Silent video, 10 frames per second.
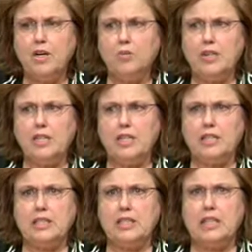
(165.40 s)
did a
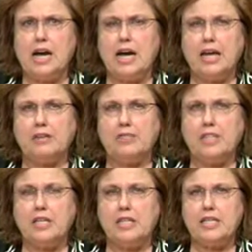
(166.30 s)
lot of
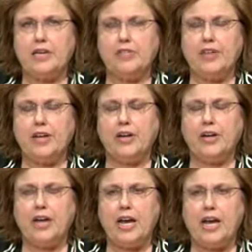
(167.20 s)
teeth down
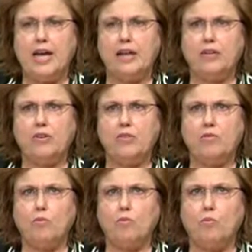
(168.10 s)
there, and
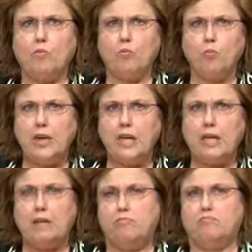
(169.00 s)

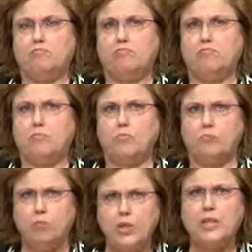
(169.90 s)
we
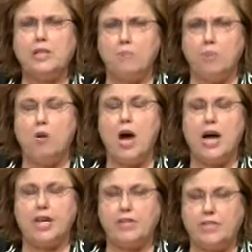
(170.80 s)
really
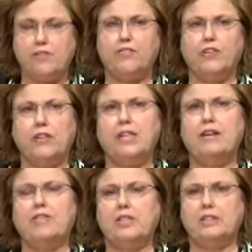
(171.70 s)
brought a different
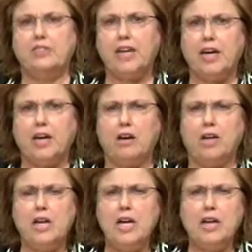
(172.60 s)
level of care.
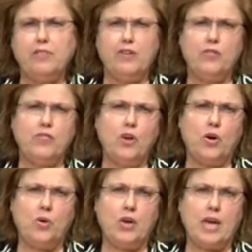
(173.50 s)
If you've
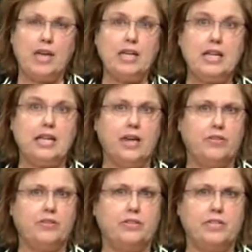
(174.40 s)
known any
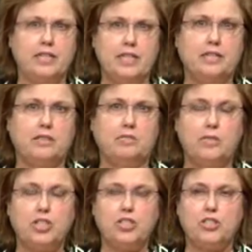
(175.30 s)
other dental
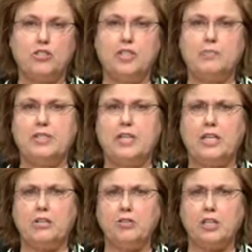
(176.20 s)
mission trips, they
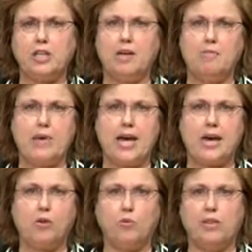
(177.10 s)
usually come
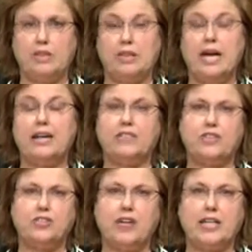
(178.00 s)
back with a lot of
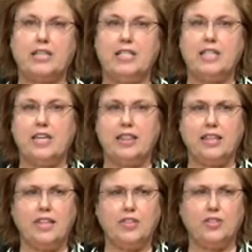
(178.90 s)
extracted teeth.
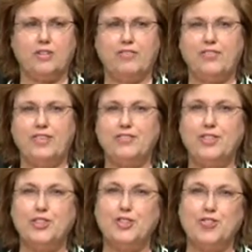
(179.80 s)
Sorry, Phil.
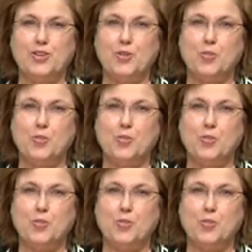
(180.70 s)
Phil's over there